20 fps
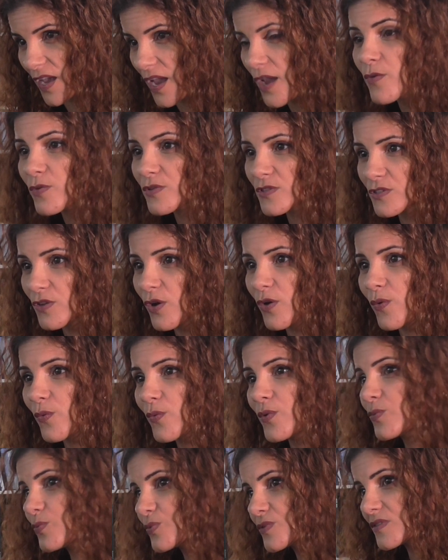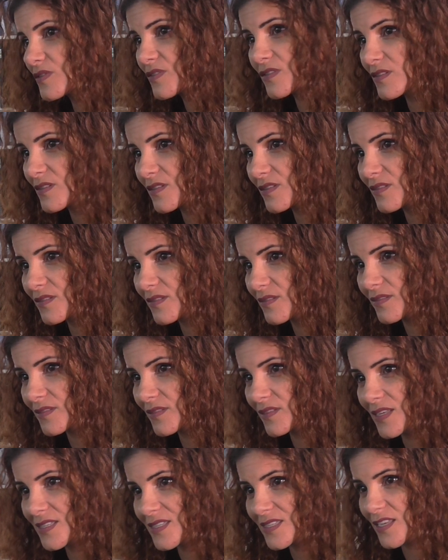It was just,
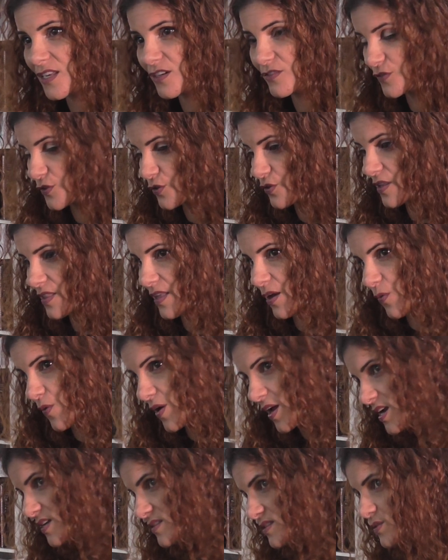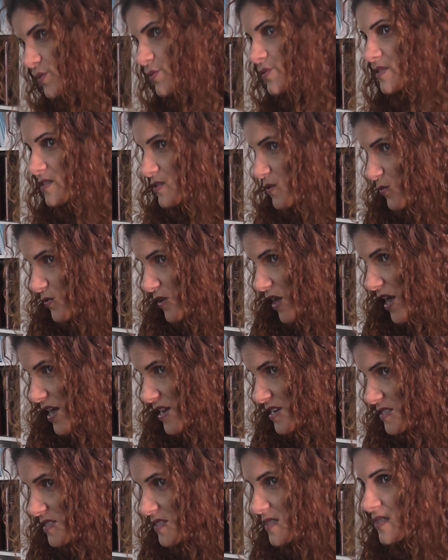instead of doing that way, so it's so
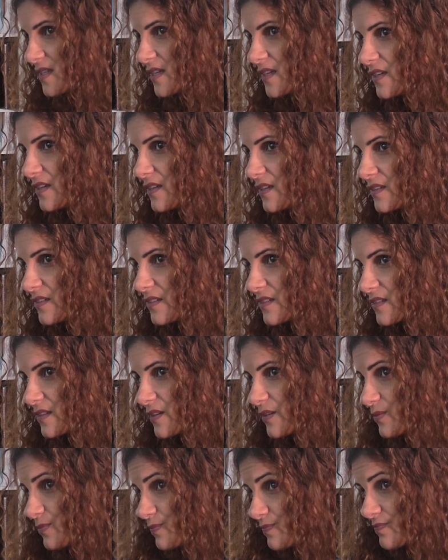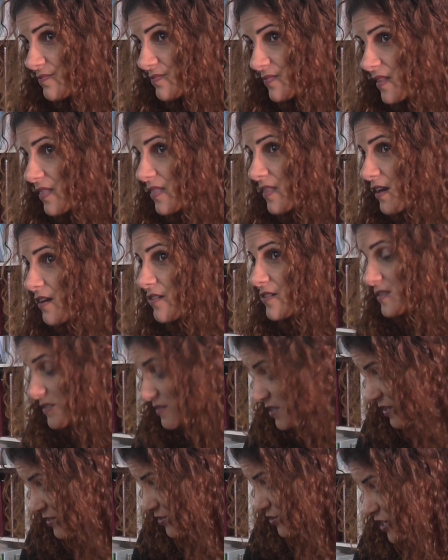nice. So there
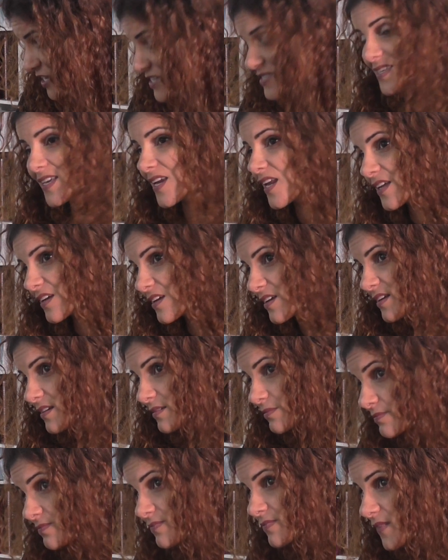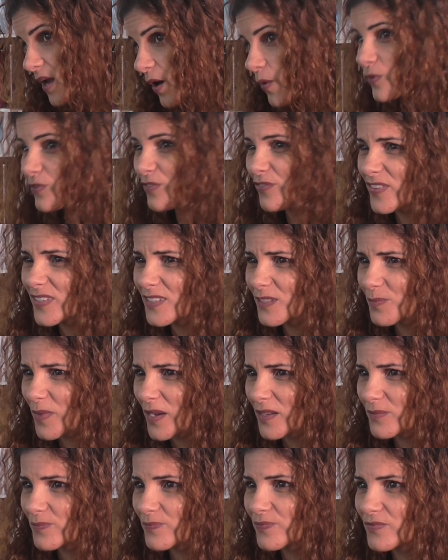is a chance that I will feel it,
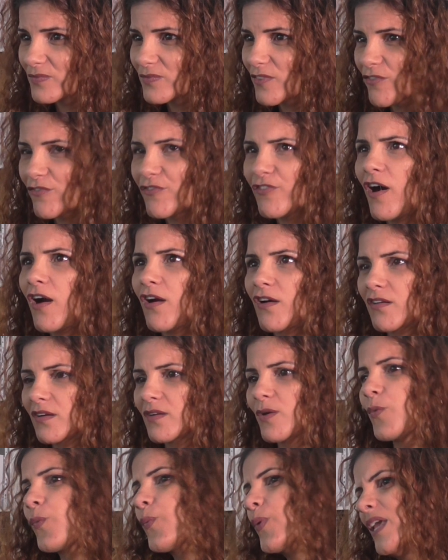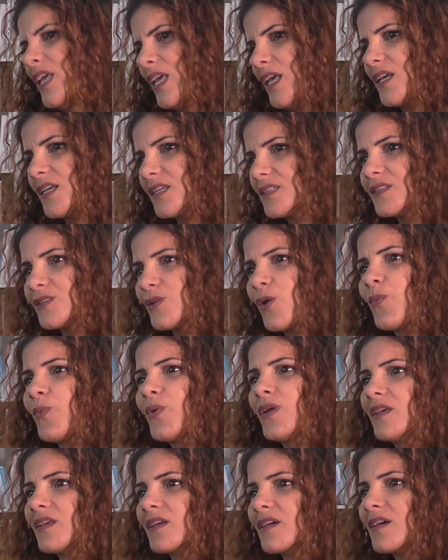but weak, so
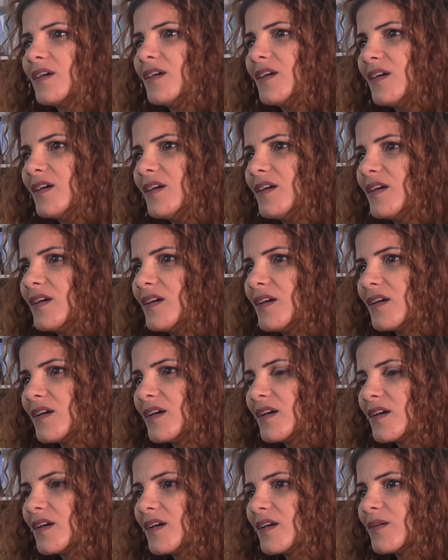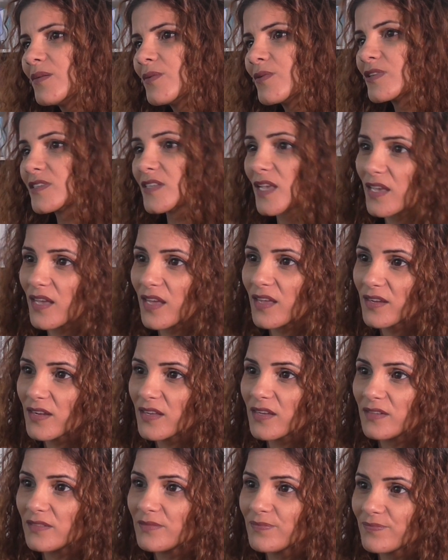weak. Because I
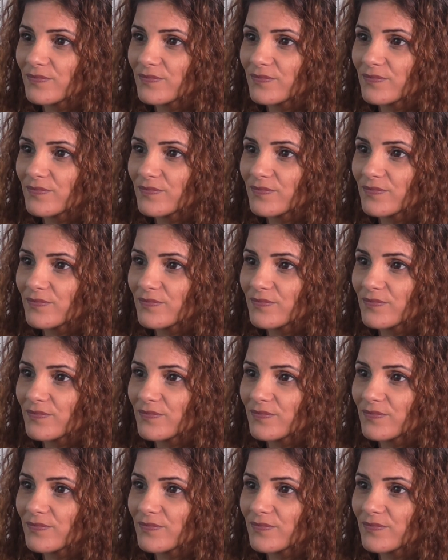had